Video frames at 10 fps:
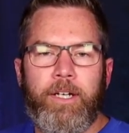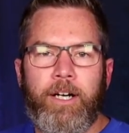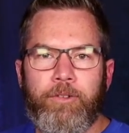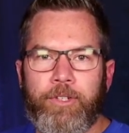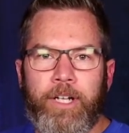
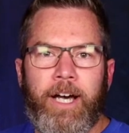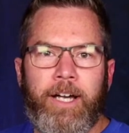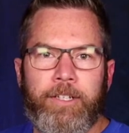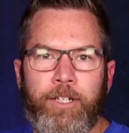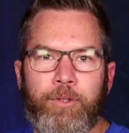I was on a
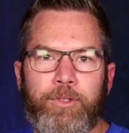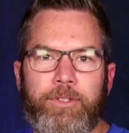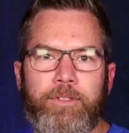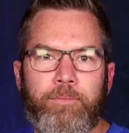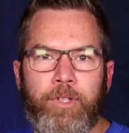high
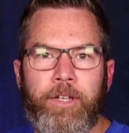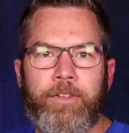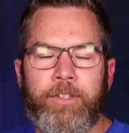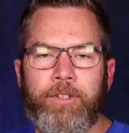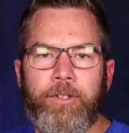dose blood
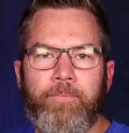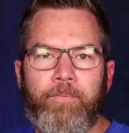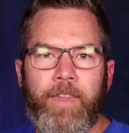thinner.